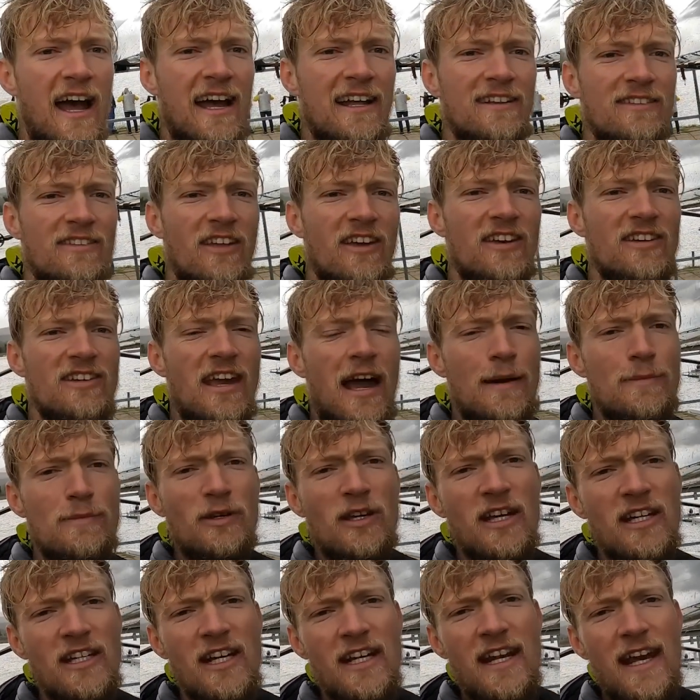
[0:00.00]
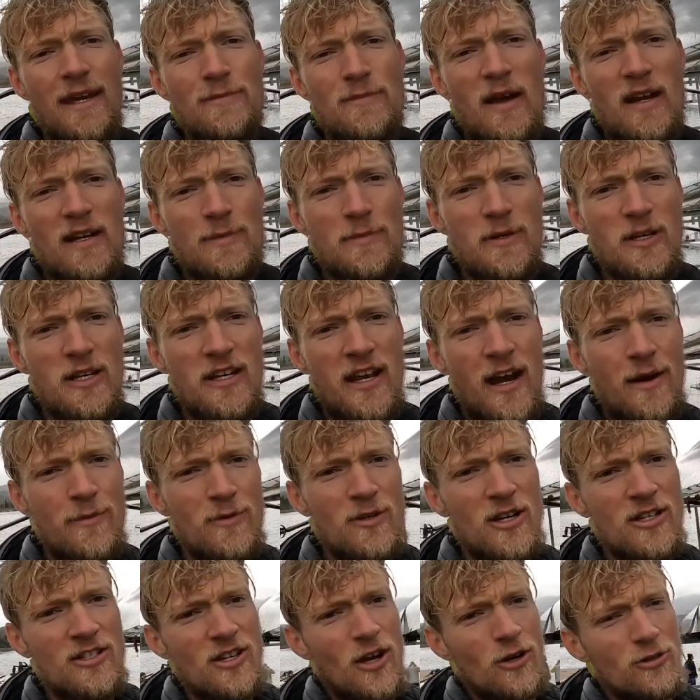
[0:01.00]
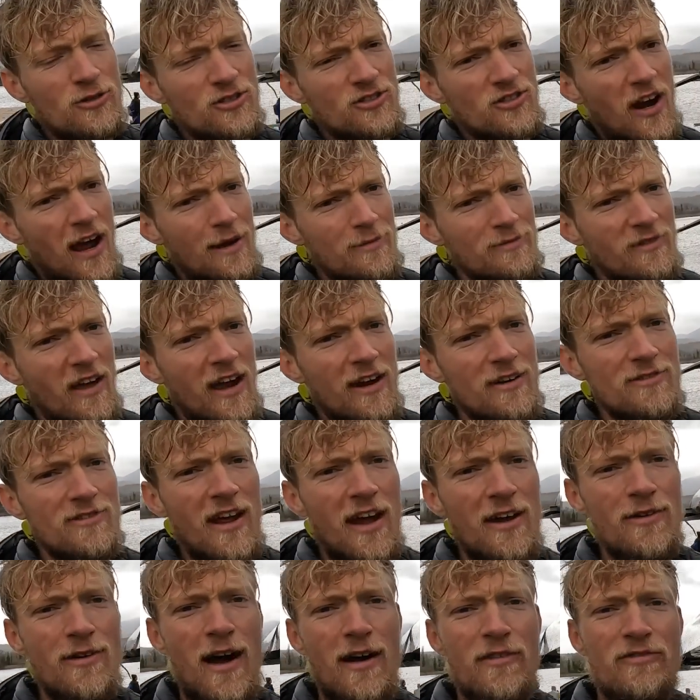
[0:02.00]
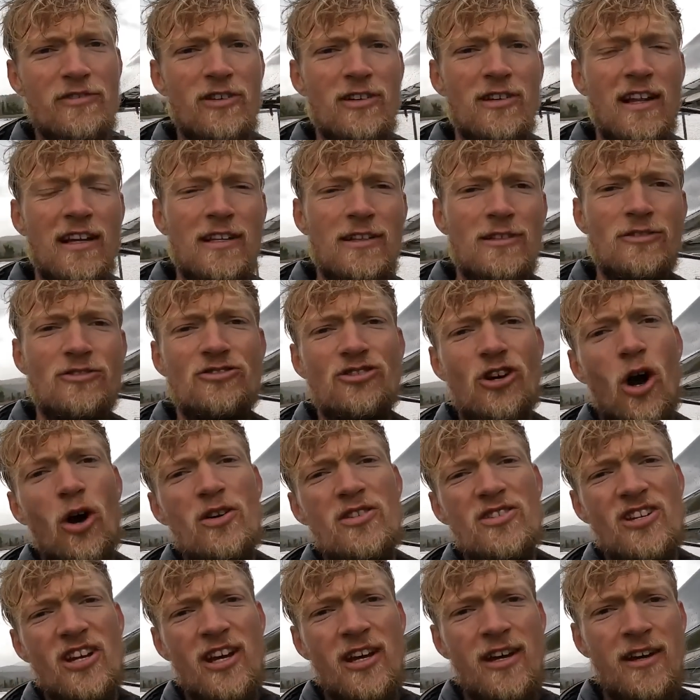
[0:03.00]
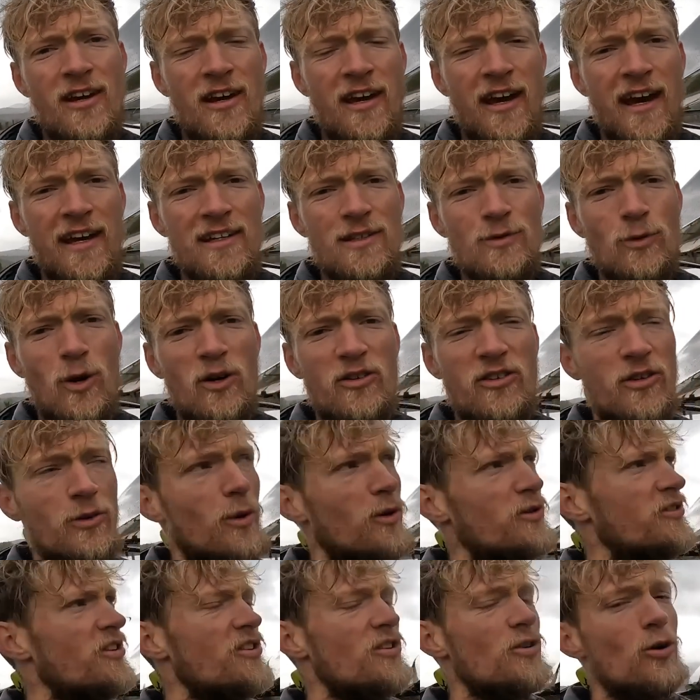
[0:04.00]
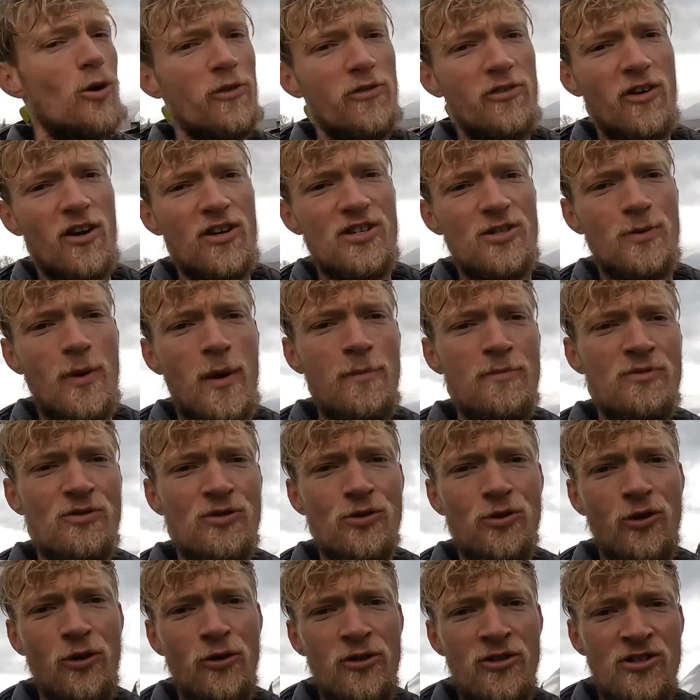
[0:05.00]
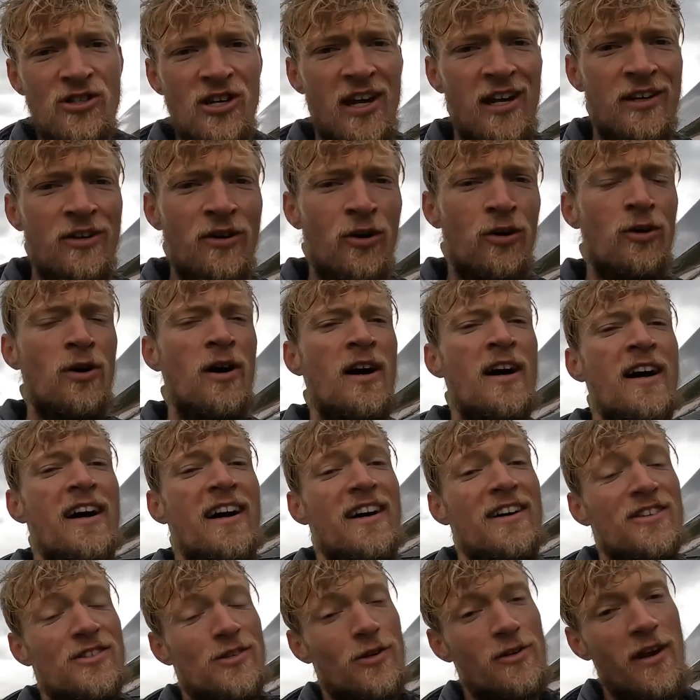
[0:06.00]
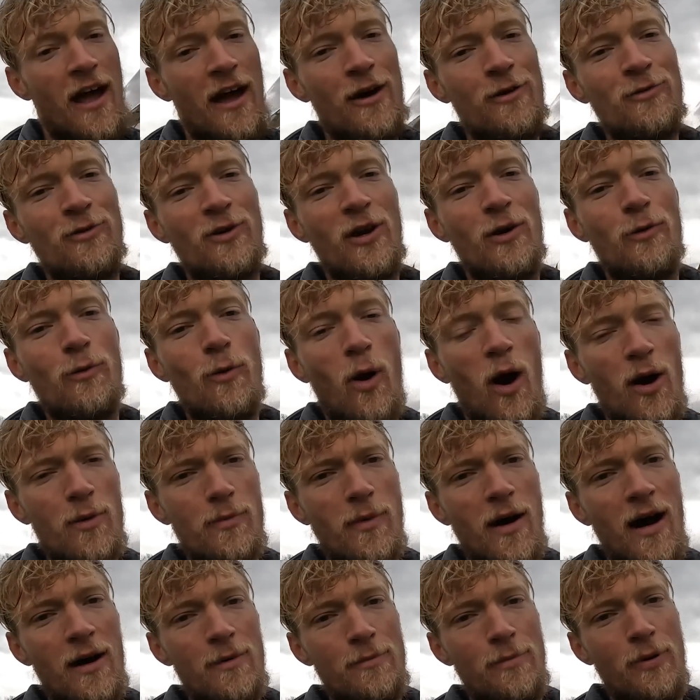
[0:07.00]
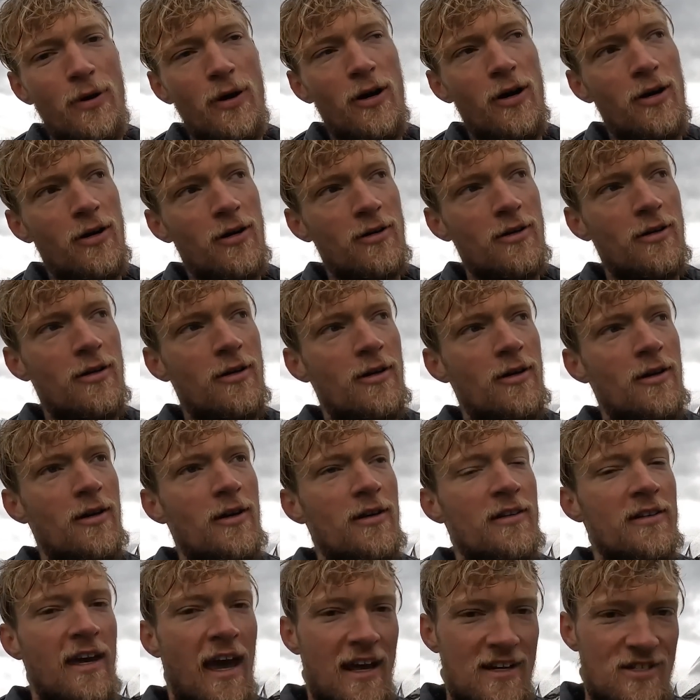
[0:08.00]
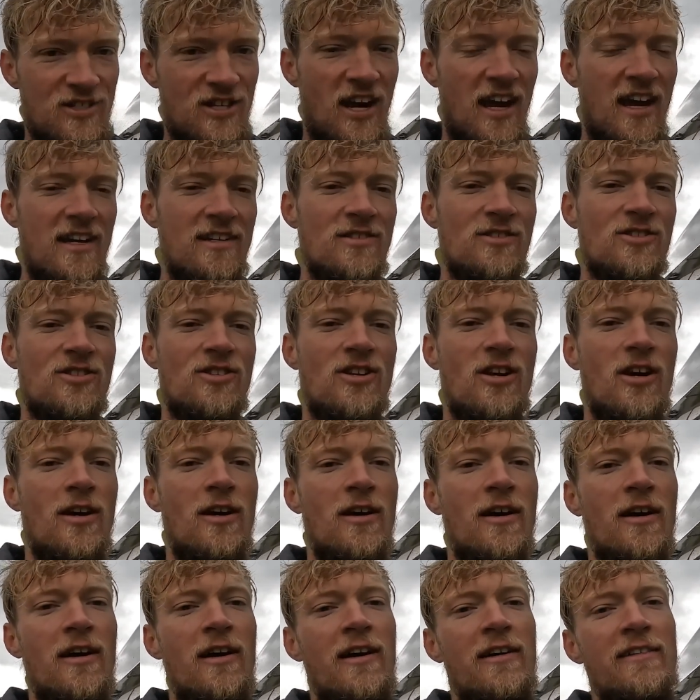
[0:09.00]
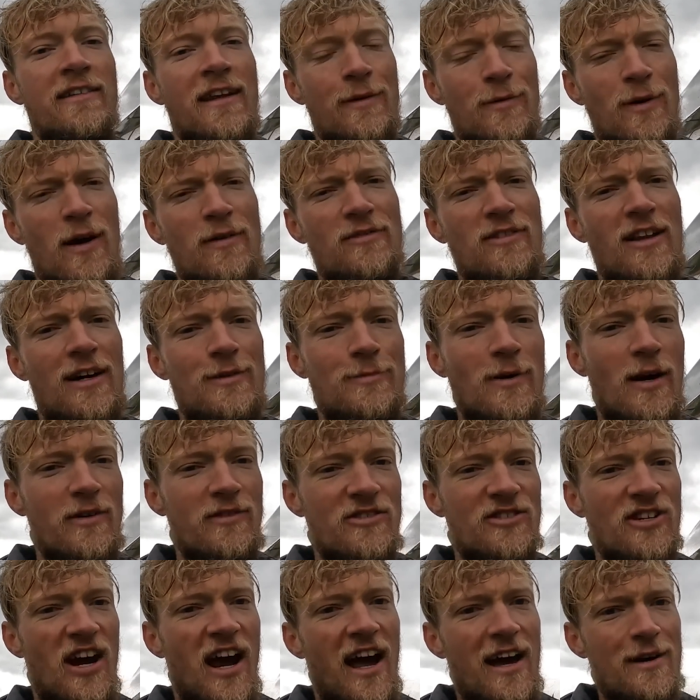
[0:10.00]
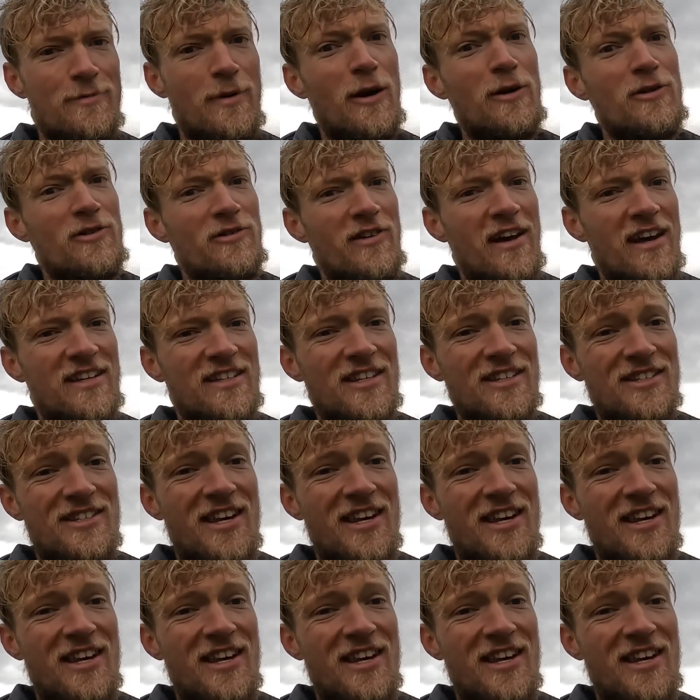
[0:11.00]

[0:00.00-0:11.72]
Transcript: And the Lamborghini name yet to be determined is all strapped down now after a little jaunt in the water. Wanted to go for a swim so couldn't say no. So now I'm going to warm up get changed, then we'll have a little bit of a chat about the race